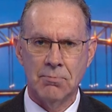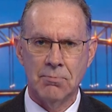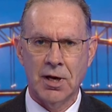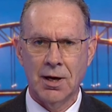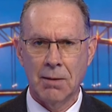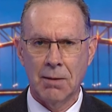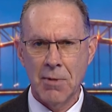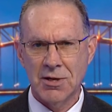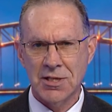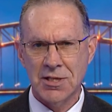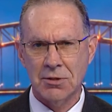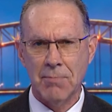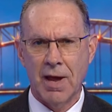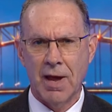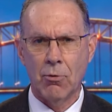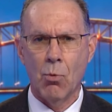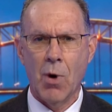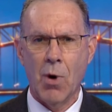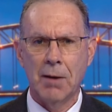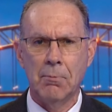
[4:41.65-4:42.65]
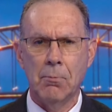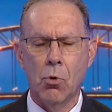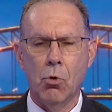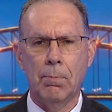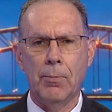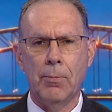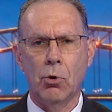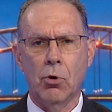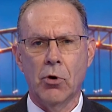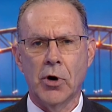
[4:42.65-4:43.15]
And let me just make one more
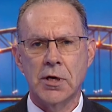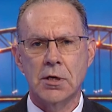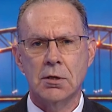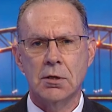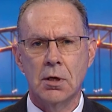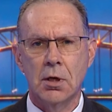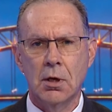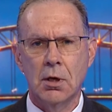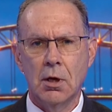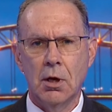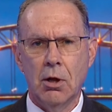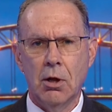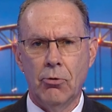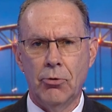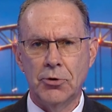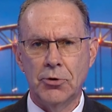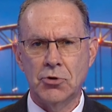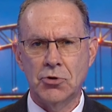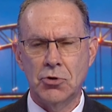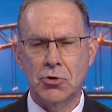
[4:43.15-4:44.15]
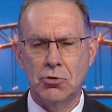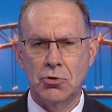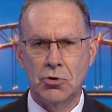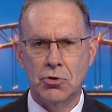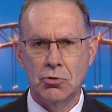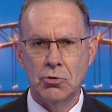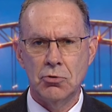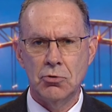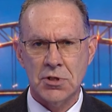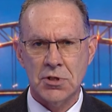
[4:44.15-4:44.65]
point, that to
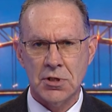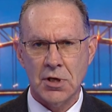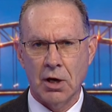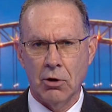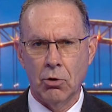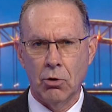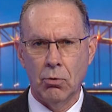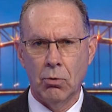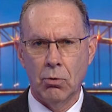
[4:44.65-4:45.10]
do so